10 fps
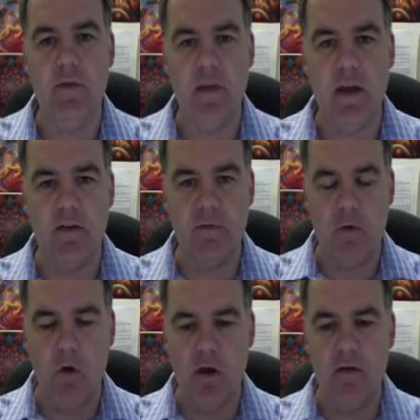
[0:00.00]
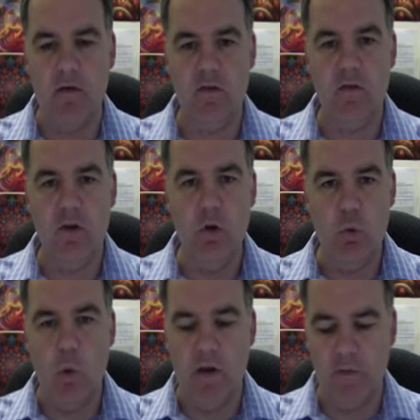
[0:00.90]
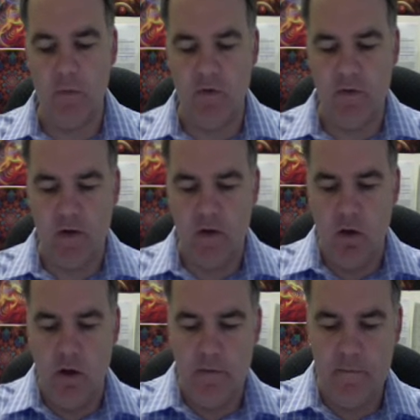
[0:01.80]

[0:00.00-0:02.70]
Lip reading: That defines one specific line.